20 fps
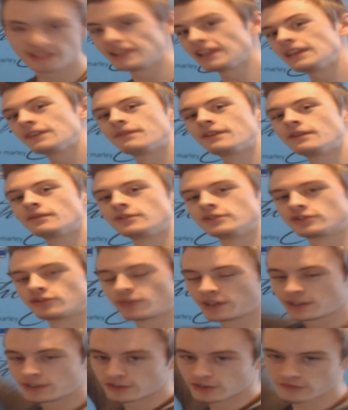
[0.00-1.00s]
If you
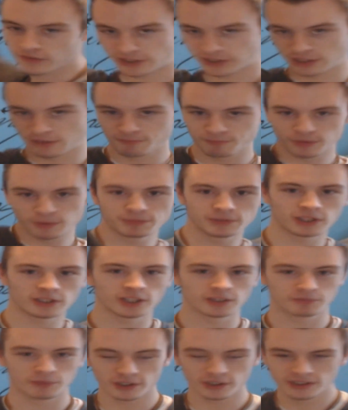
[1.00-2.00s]
enjoyed, don't forget to poop that
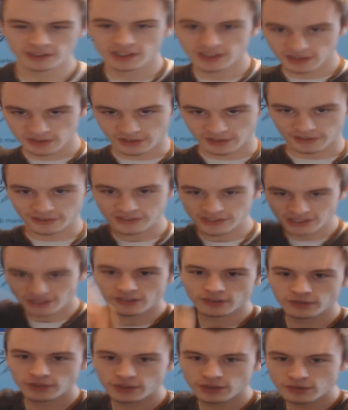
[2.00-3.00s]
like button, and I'll see
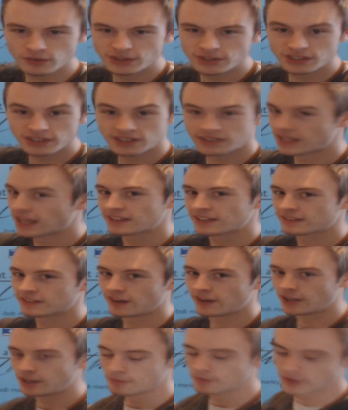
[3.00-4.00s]
you dudes next
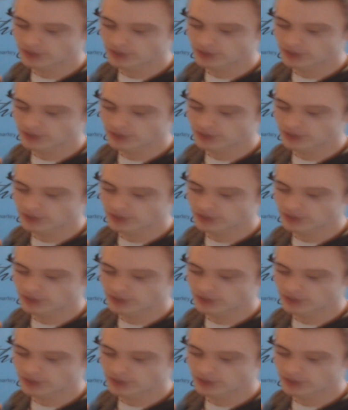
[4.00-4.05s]
time.